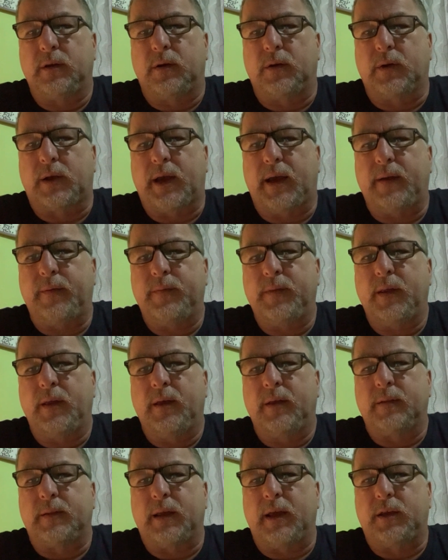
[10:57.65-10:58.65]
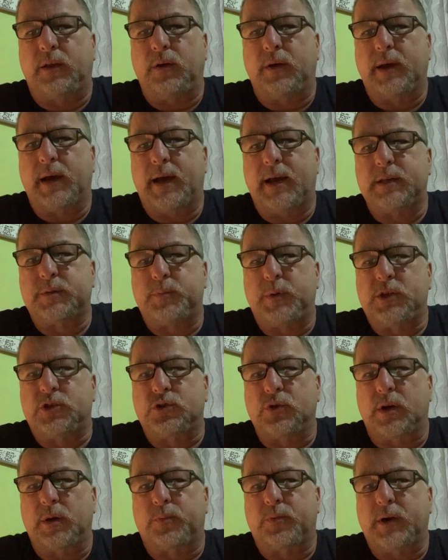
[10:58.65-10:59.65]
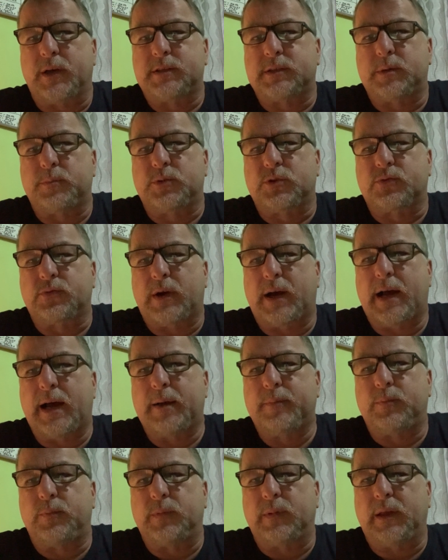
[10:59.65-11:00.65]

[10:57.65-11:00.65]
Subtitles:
Okay. Thank you guys. Be sure to press subscribe.